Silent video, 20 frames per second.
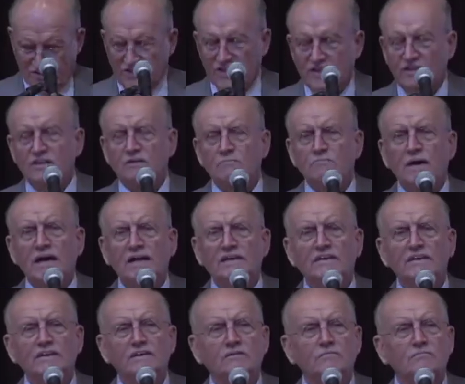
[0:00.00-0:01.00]
an
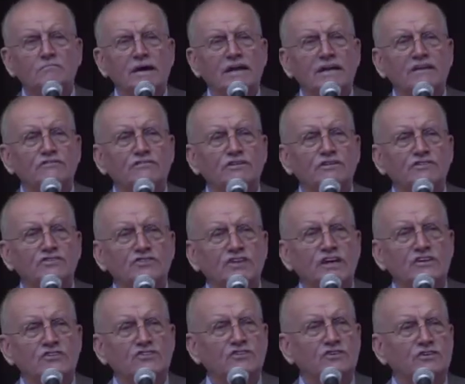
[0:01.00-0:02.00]
independent
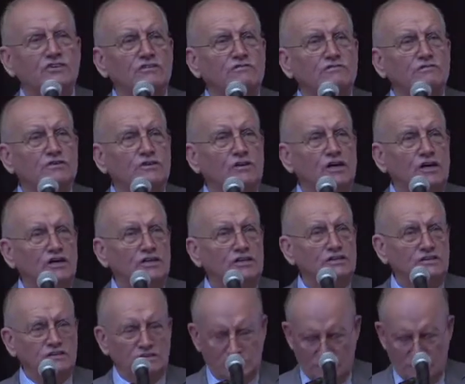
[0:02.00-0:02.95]
manifestation of God